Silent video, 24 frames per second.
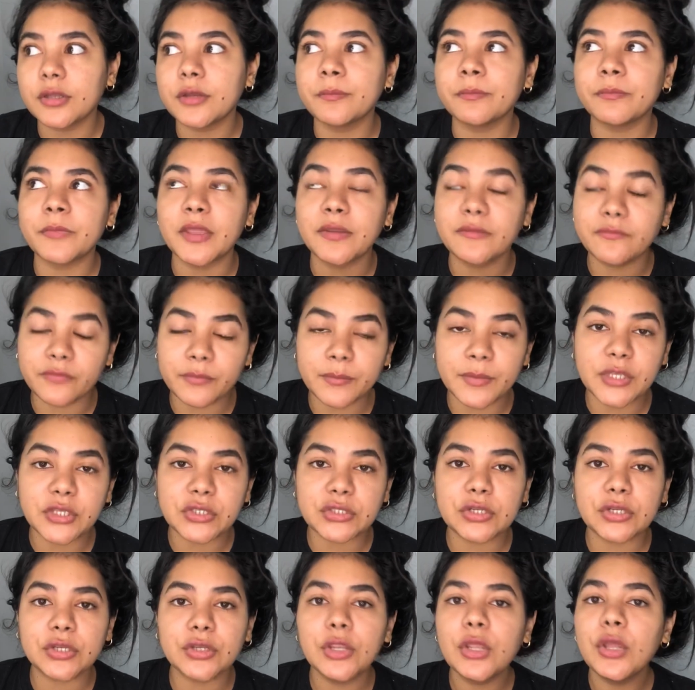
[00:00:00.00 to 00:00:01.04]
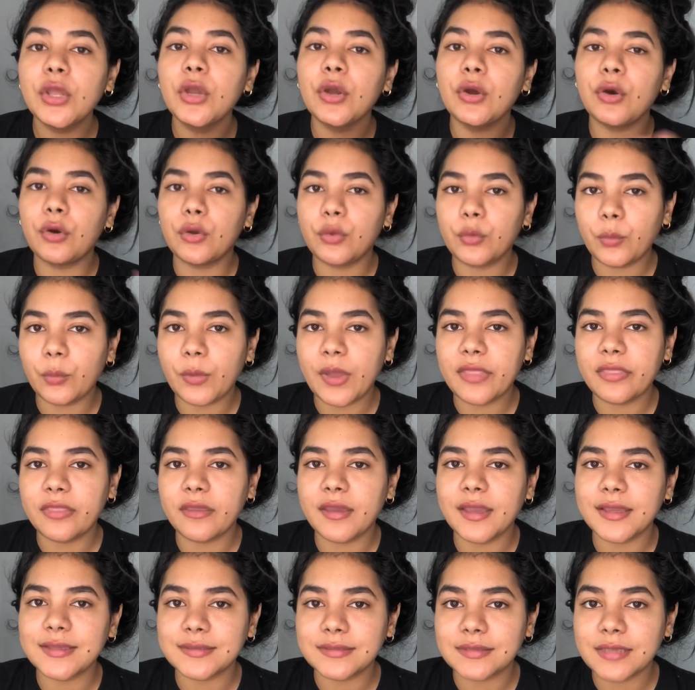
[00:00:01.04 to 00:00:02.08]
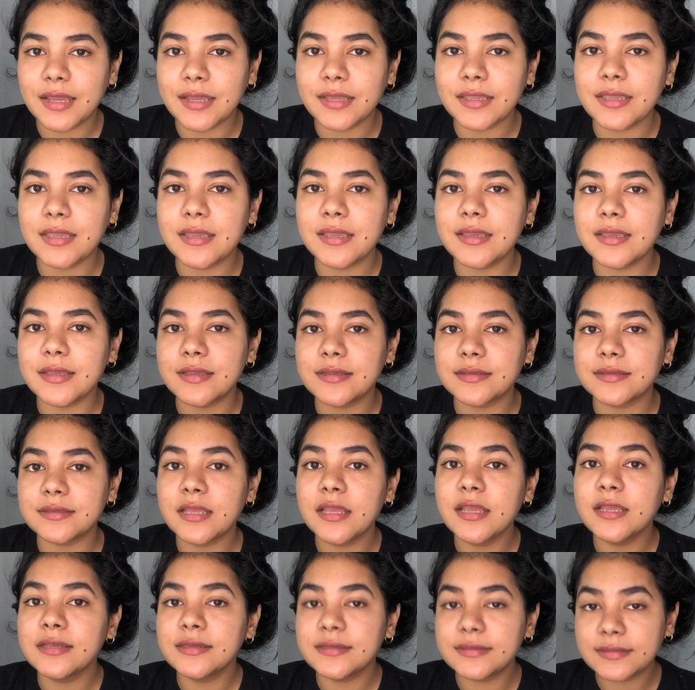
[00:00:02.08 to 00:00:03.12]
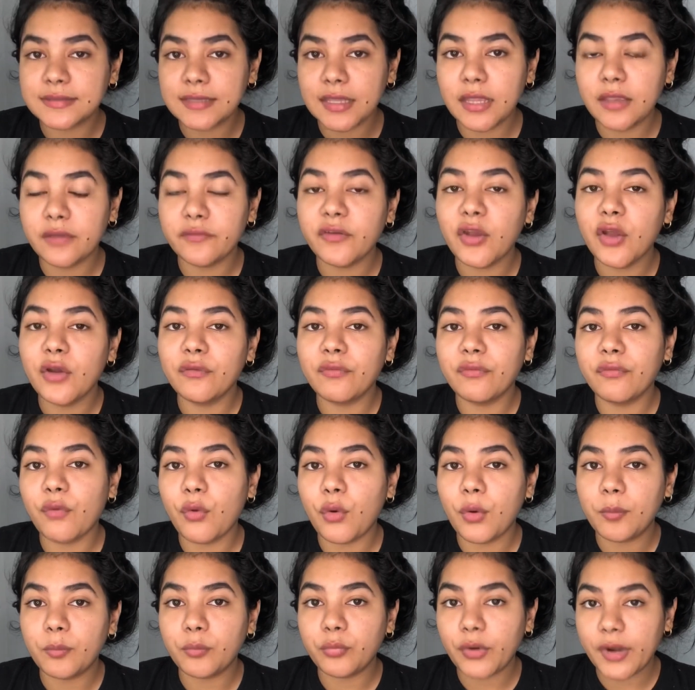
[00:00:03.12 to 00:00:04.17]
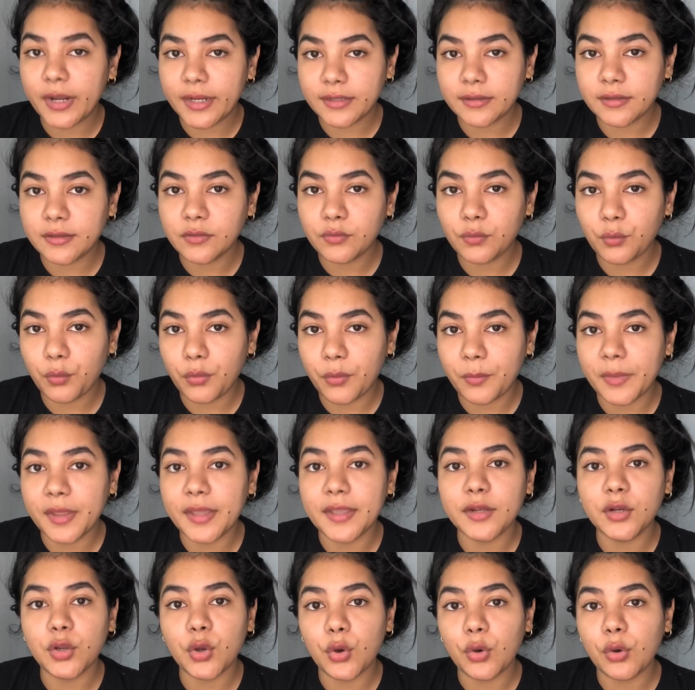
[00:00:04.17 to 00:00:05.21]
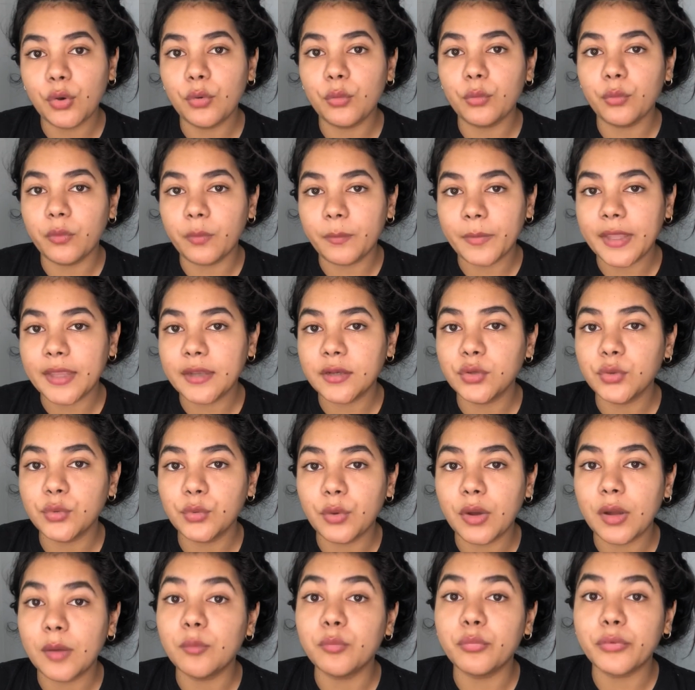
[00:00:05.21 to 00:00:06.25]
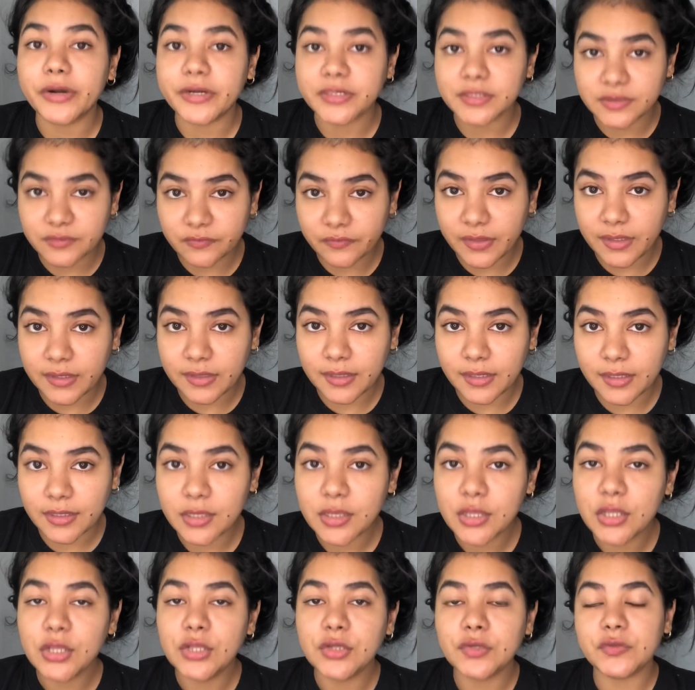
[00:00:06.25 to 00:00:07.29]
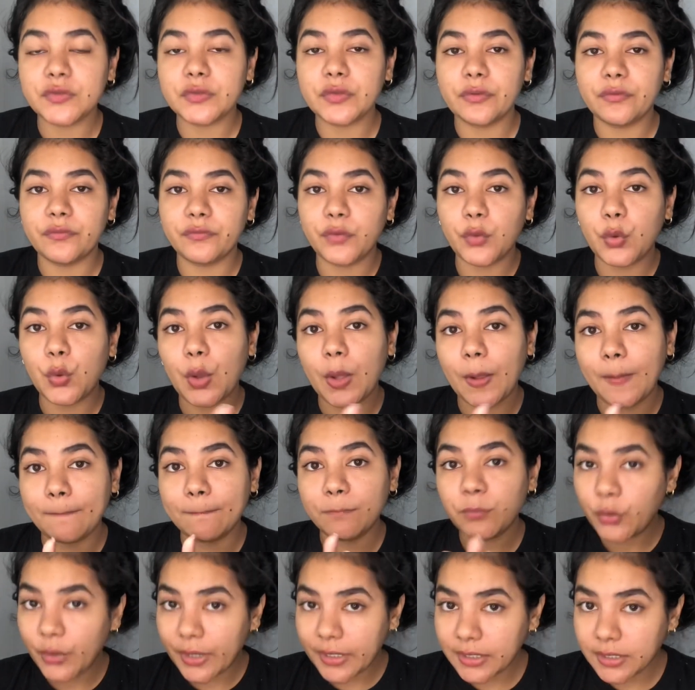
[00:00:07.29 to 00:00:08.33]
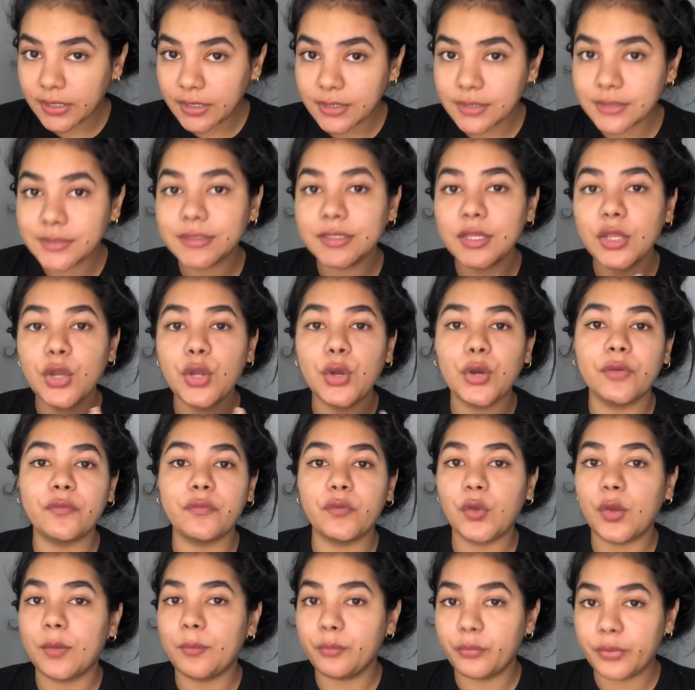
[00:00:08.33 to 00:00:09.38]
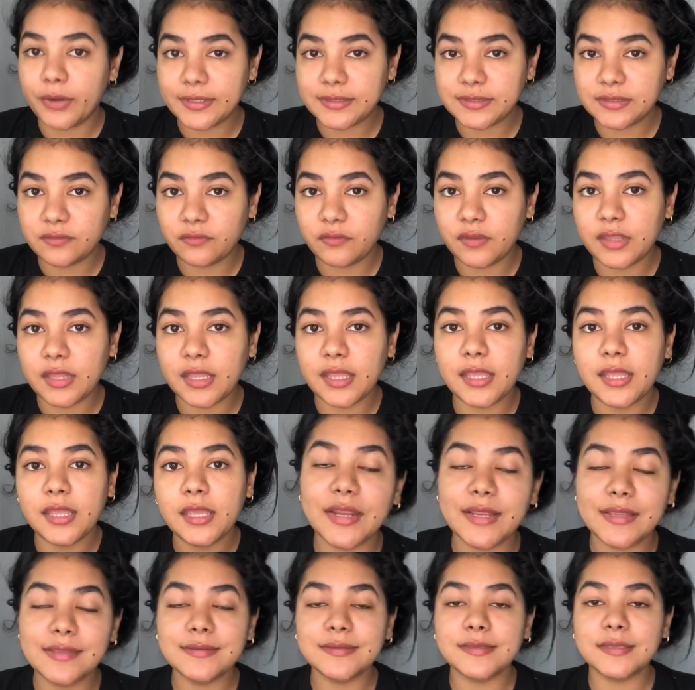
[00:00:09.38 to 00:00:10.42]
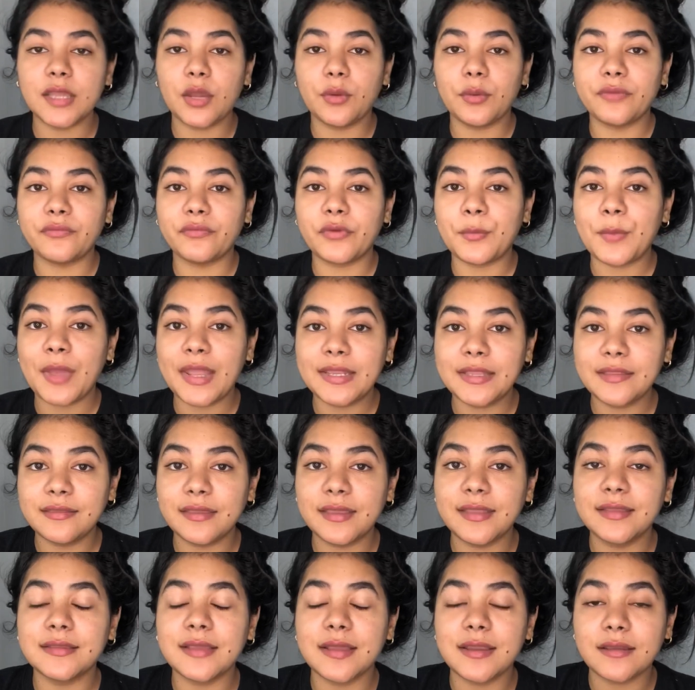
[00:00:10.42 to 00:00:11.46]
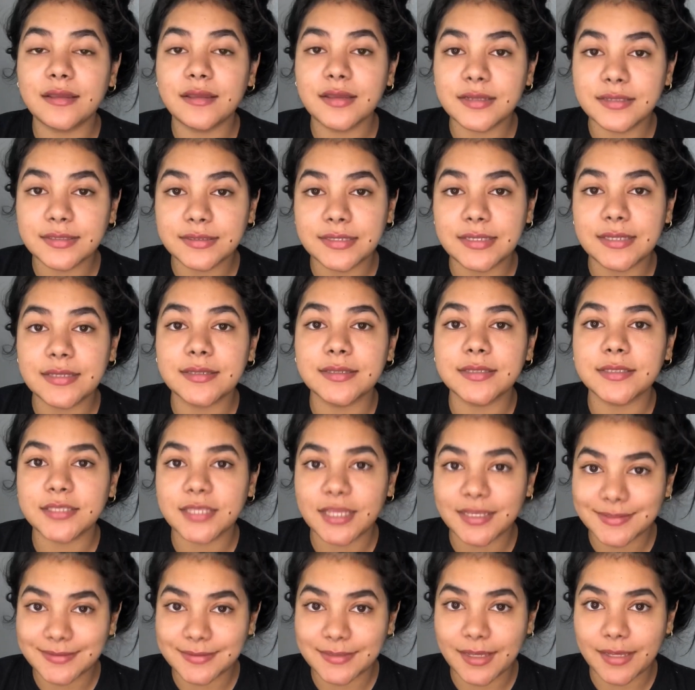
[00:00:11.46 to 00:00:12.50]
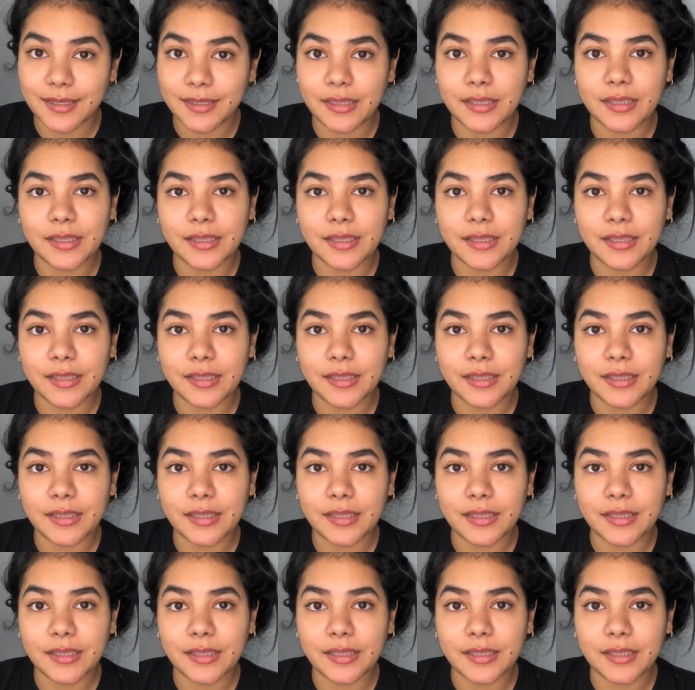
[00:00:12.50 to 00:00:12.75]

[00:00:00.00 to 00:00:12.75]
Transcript: information on whether acai is safe for pregnant women or women who are breastfeeding. So if you are pregnant or if you are breastfeeding, and stay away from anything that contains acai.